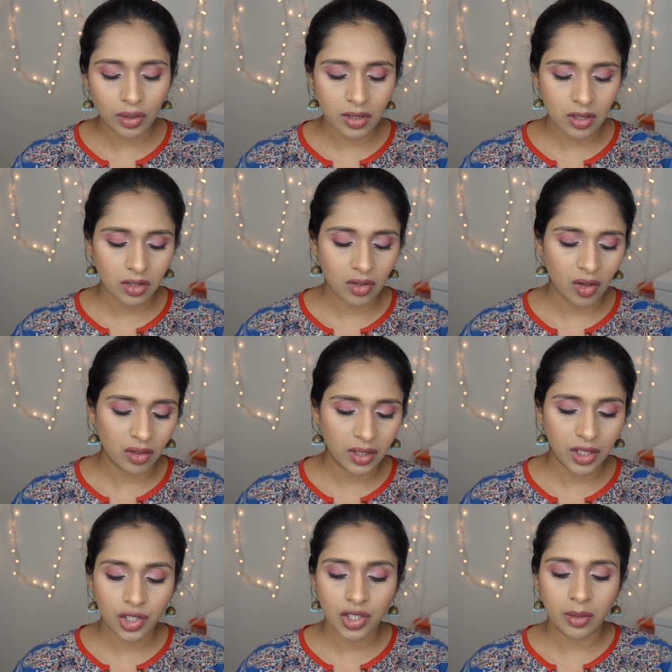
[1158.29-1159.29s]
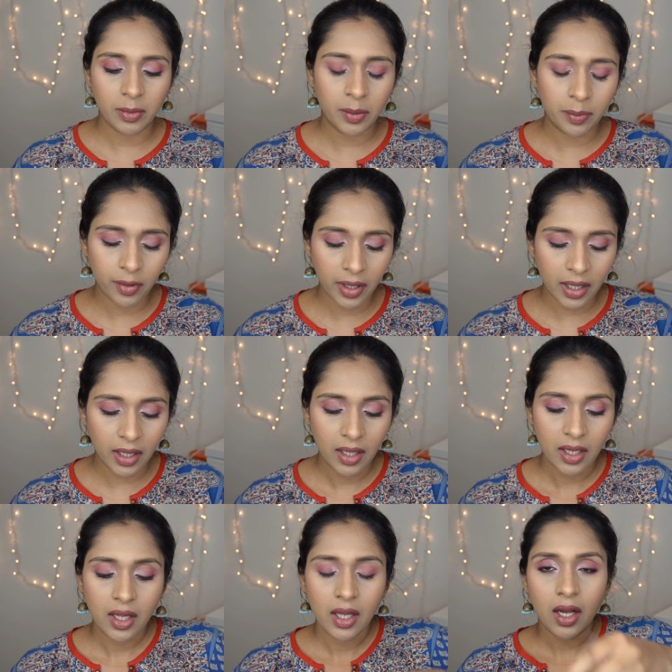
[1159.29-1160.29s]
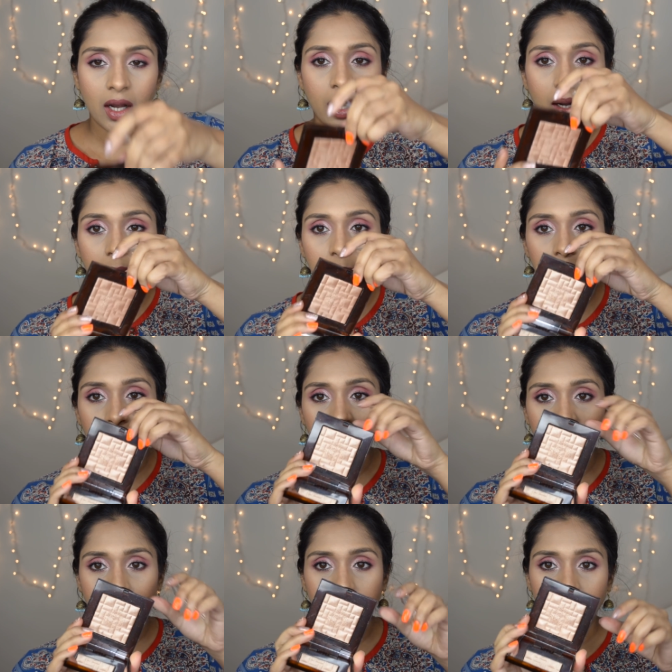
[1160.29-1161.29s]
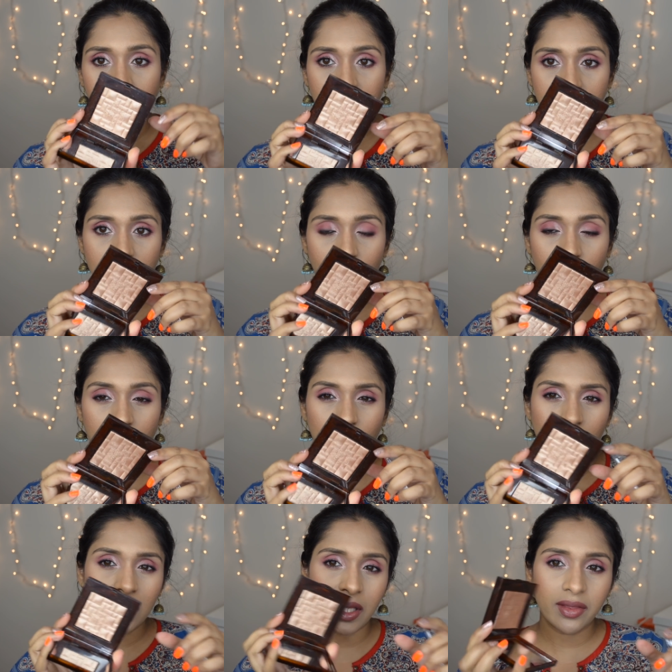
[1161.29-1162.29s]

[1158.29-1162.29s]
This is not their Shimmer Brick, but that's how it looks.